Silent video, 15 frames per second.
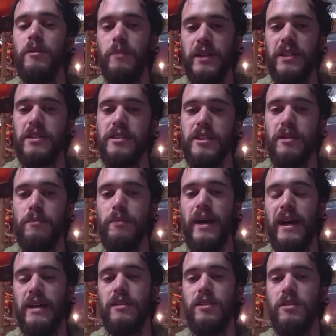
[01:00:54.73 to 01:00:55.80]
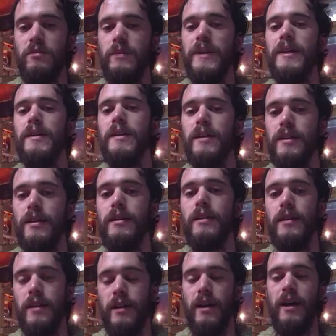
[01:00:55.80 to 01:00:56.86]
the biggest impact on me.
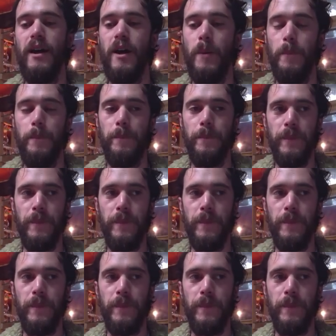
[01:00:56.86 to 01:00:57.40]
Yeah. Um,